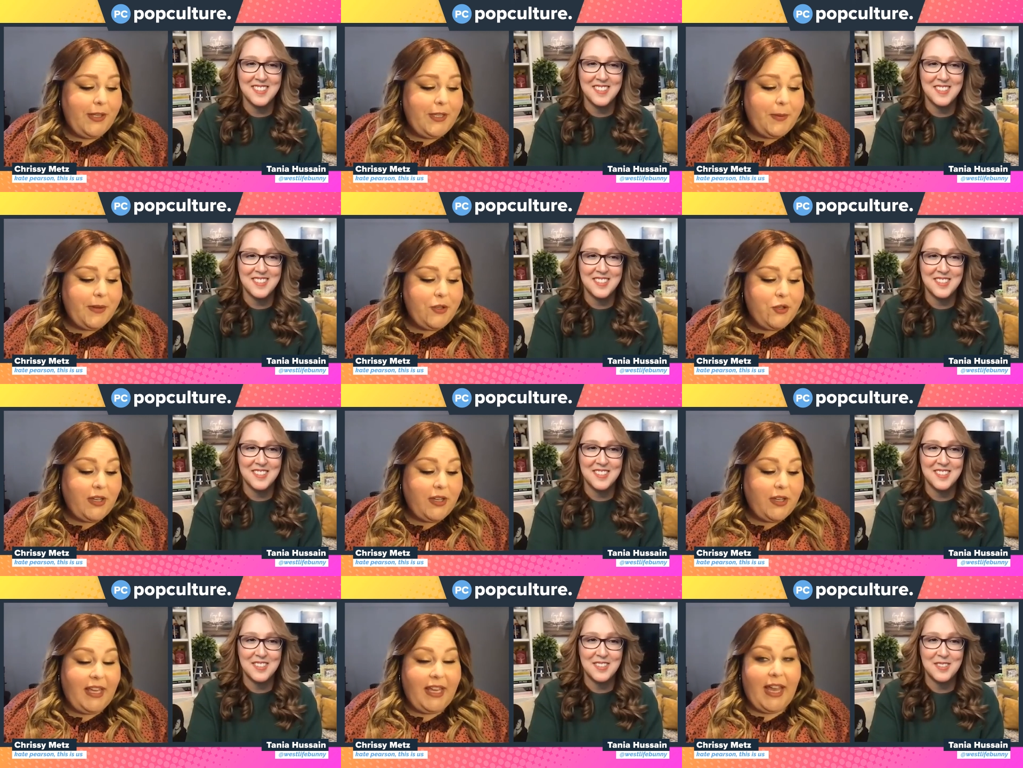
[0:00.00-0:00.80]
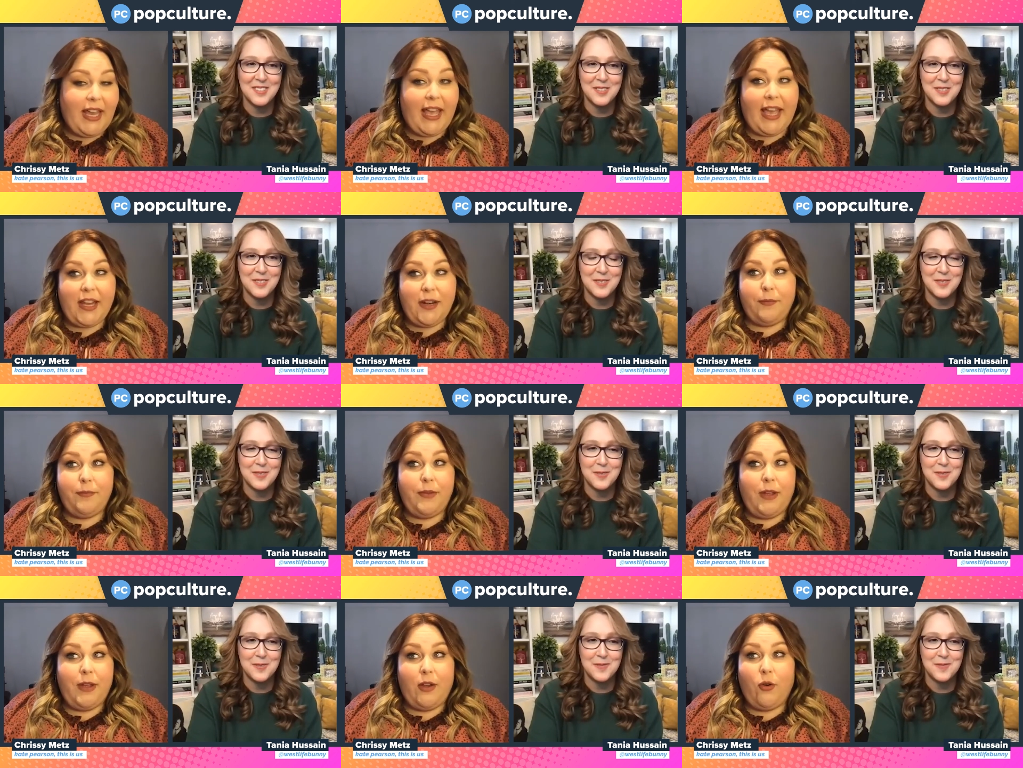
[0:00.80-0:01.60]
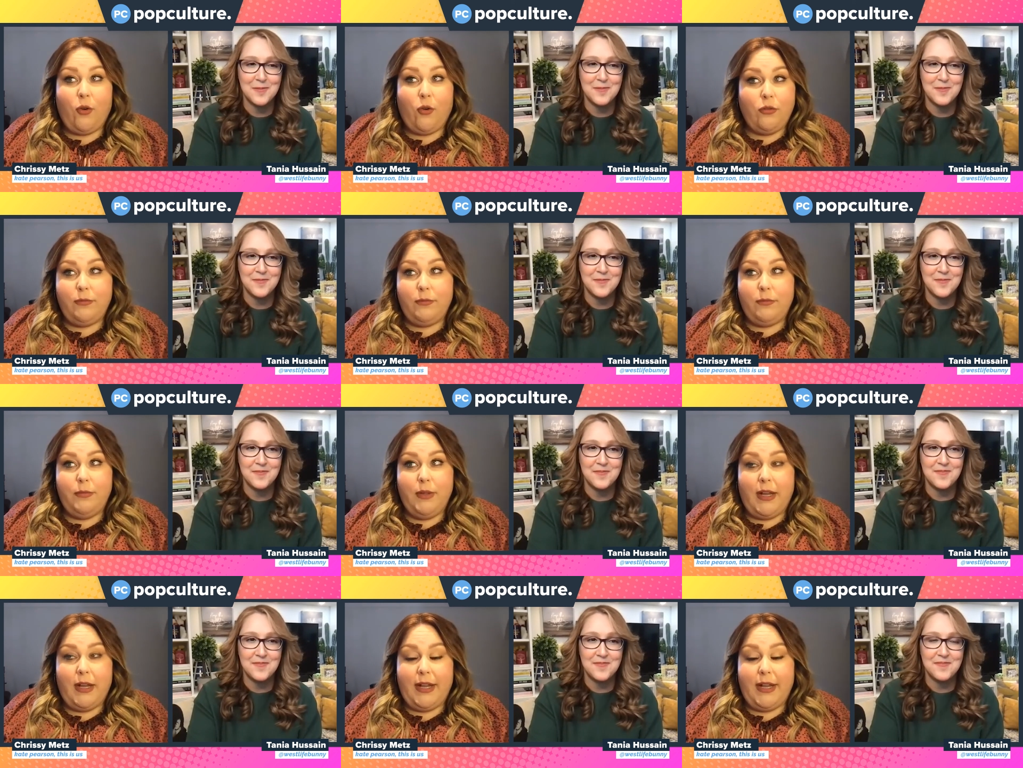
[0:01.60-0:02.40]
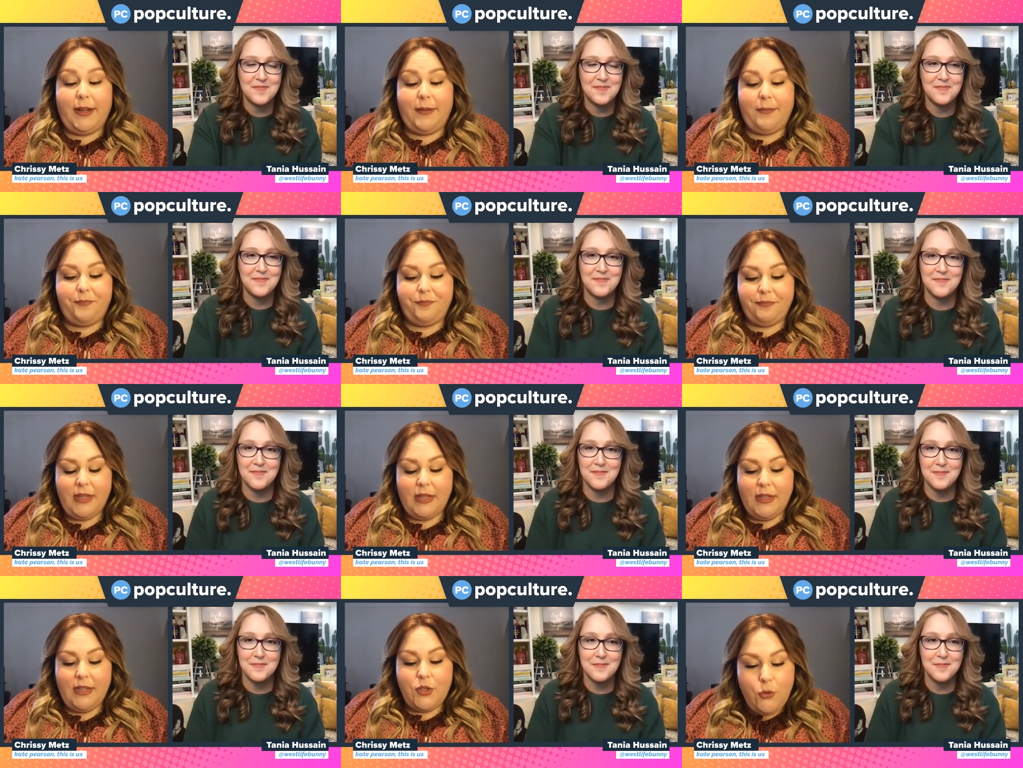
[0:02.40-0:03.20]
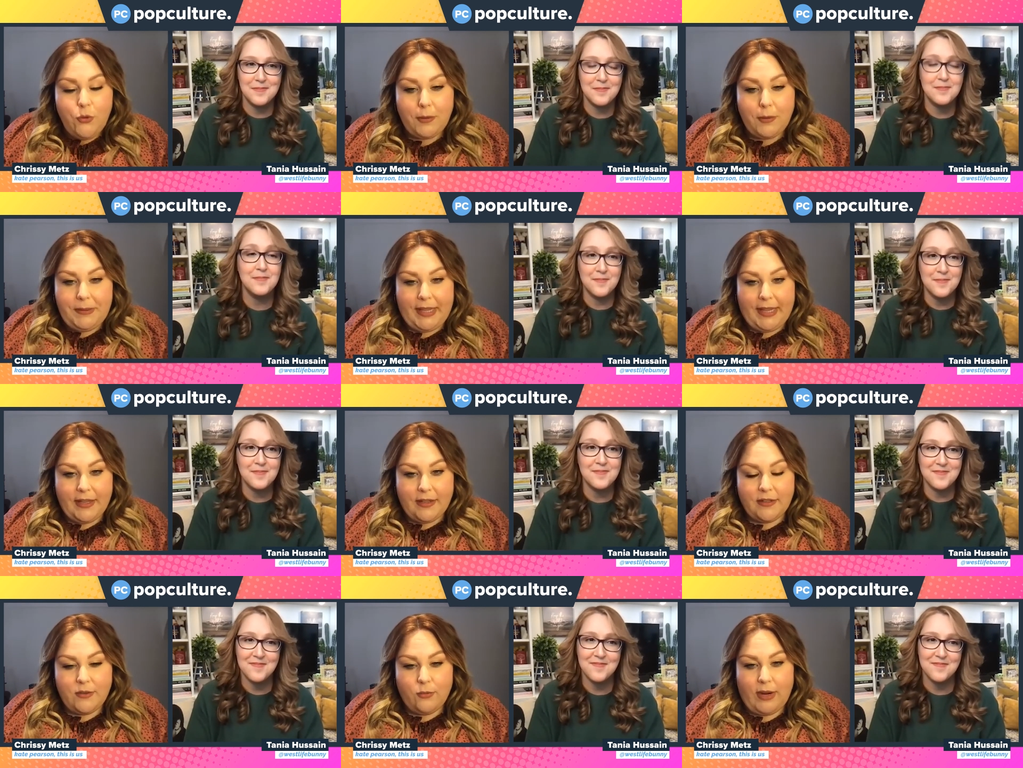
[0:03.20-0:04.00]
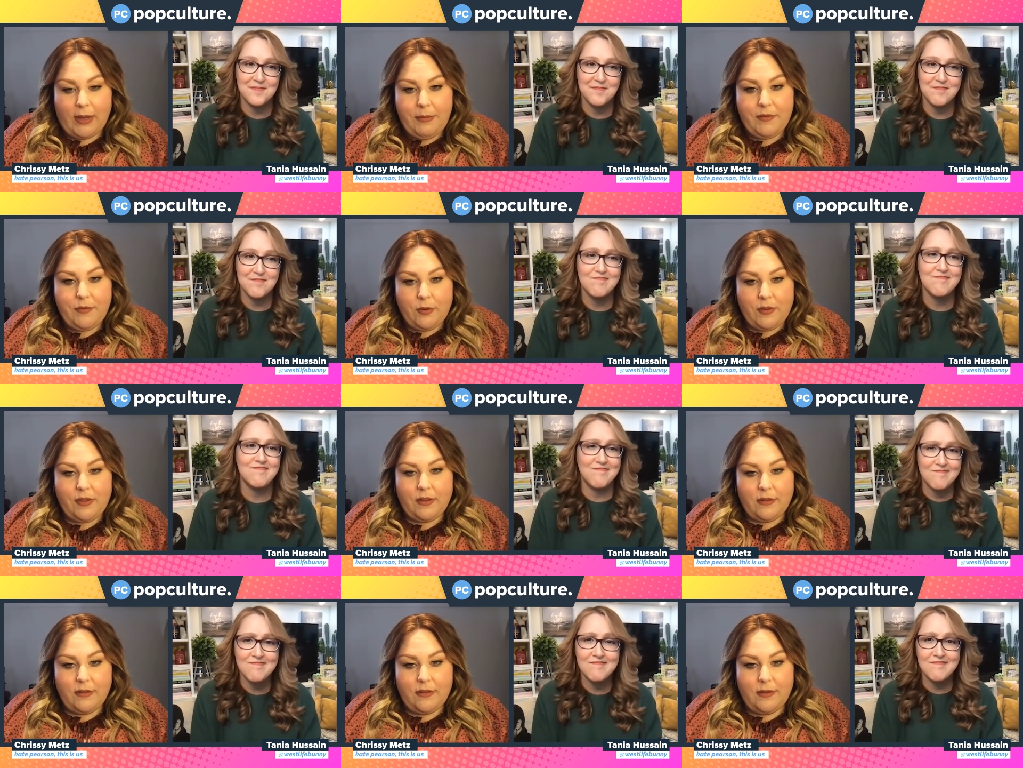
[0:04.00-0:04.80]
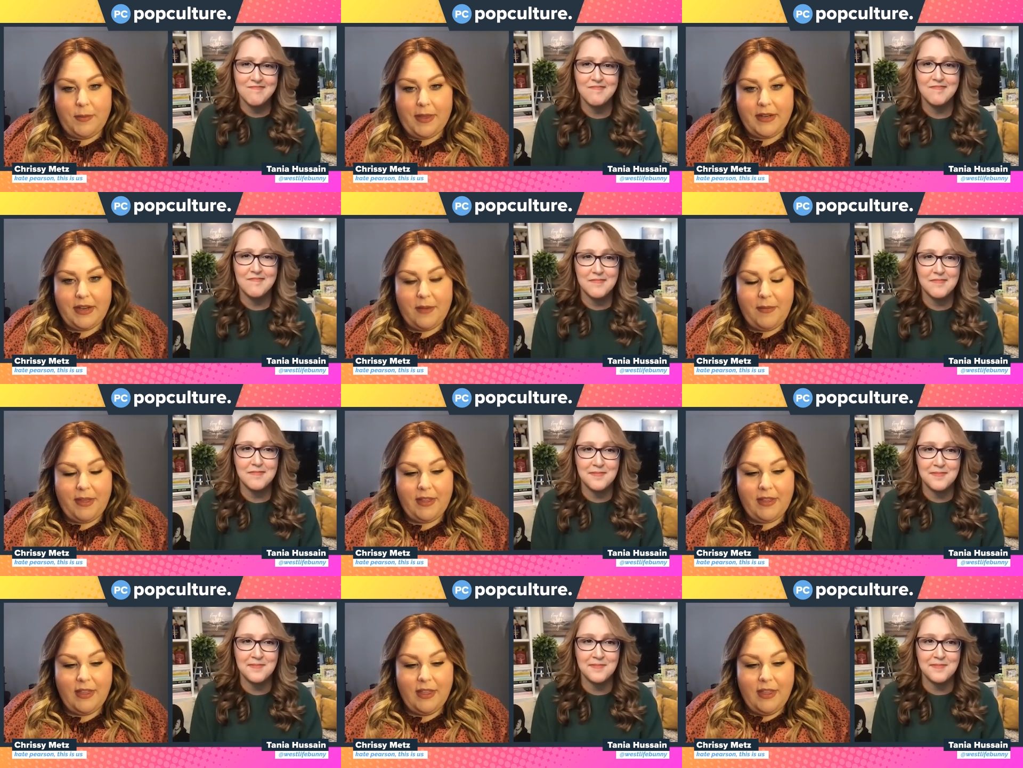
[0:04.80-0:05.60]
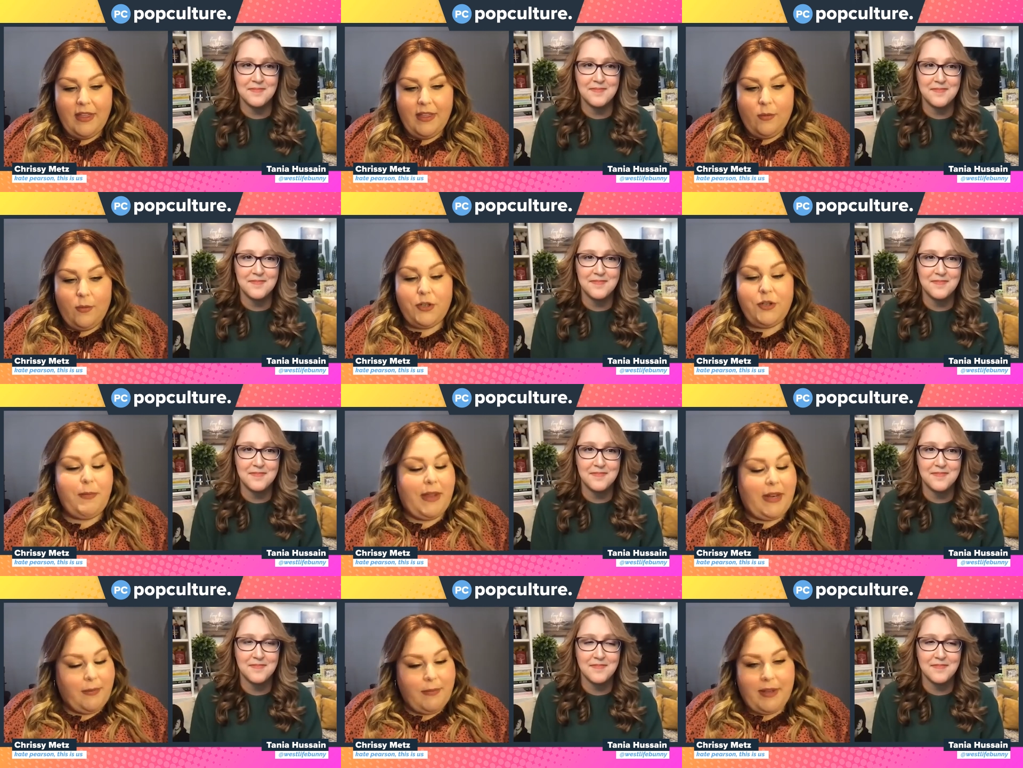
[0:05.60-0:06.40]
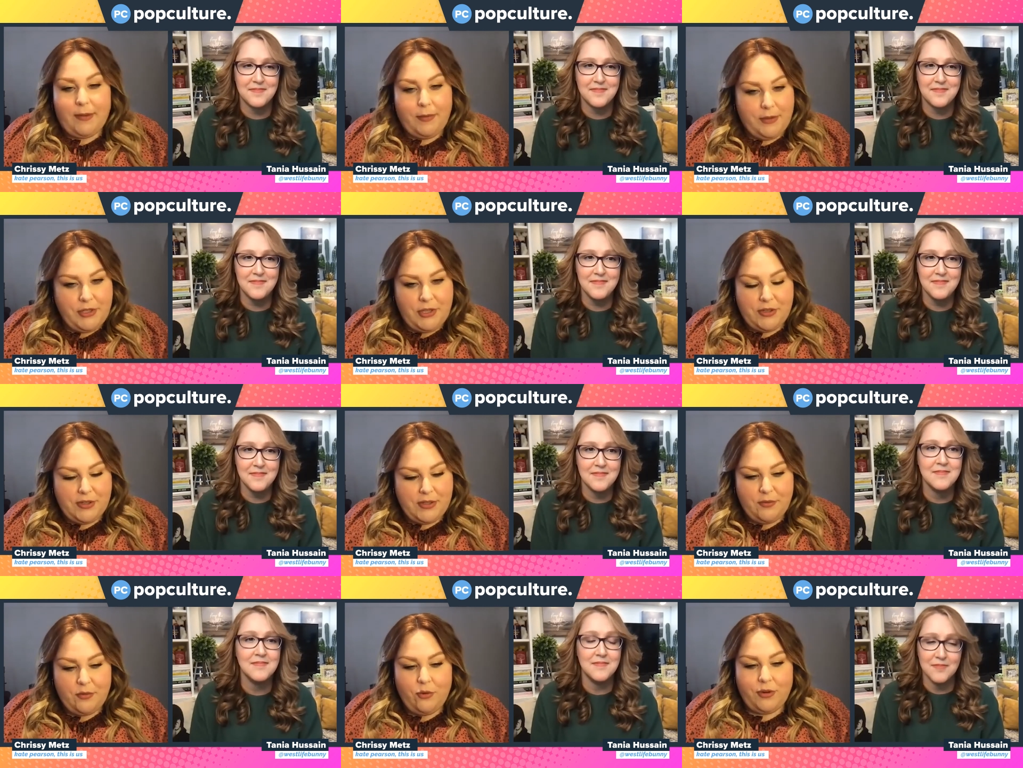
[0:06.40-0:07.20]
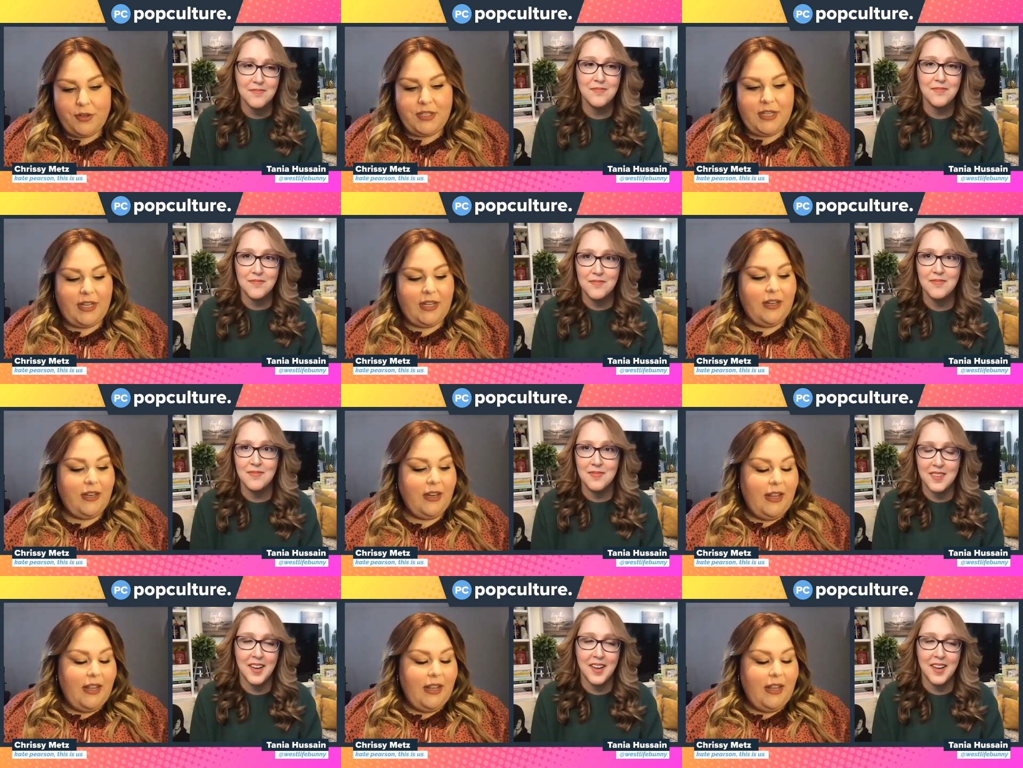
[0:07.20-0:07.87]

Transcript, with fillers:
Speaker 1: been tricky. I had a, a whole um, tour planned right before the, the pandemic, mm-hmm. which many, many musicians, of course, did.